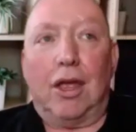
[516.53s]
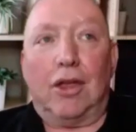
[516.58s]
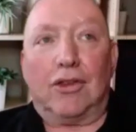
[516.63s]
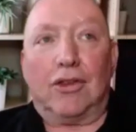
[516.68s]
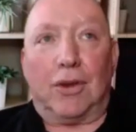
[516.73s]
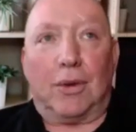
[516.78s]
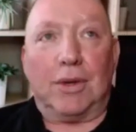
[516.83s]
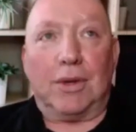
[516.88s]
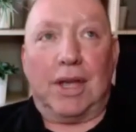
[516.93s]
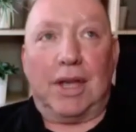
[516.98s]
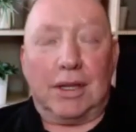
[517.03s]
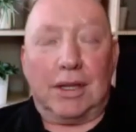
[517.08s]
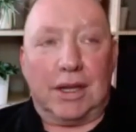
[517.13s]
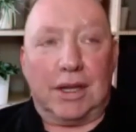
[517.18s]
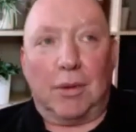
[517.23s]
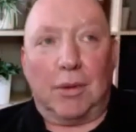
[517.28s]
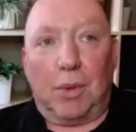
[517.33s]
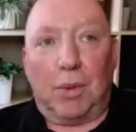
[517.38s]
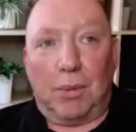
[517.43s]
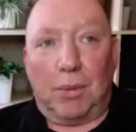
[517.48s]
So he,
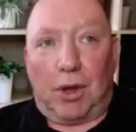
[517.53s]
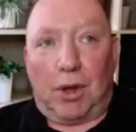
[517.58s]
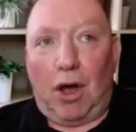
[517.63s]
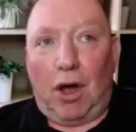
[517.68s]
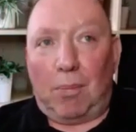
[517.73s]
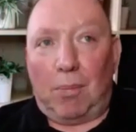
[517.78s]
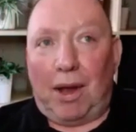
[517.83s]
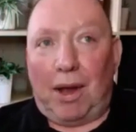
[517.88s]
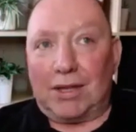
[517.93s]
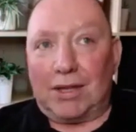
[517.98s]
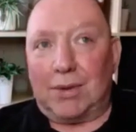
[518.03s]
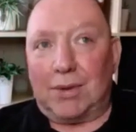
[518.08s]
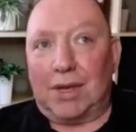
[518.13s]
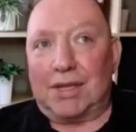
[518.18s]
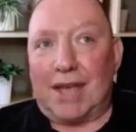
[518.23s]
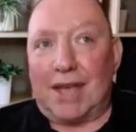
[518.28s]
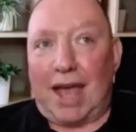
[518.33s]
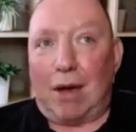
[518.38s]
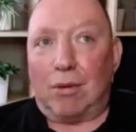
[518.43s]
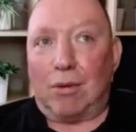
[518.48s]
the, we got back to
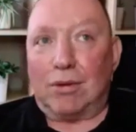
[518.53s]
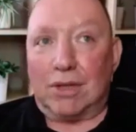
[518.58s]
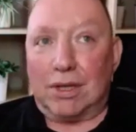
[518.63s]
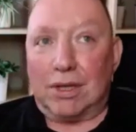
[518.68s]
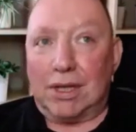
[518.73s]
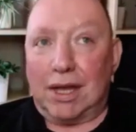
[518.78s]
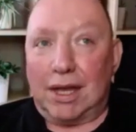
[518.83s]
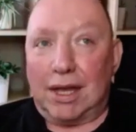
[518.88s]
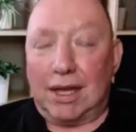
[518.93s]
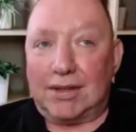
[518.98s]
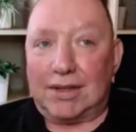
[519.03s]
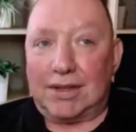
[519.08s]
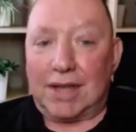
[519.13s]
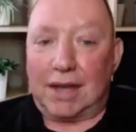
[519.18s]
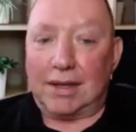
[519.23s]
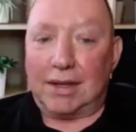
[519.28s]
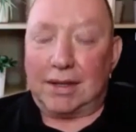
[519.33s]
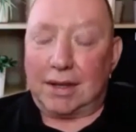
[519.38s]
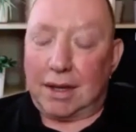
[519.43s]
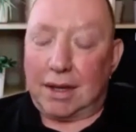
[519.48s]
his house, and he
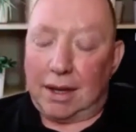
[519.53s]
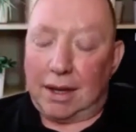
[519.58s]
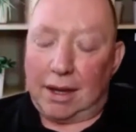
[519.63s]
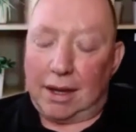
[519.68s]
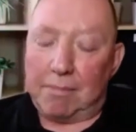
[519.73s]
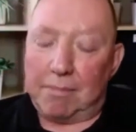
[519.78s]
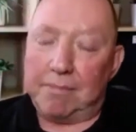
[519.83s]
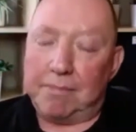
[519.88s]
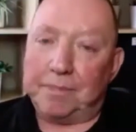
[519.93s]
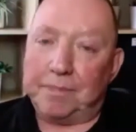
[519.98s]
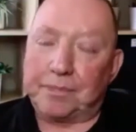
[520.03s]
said um,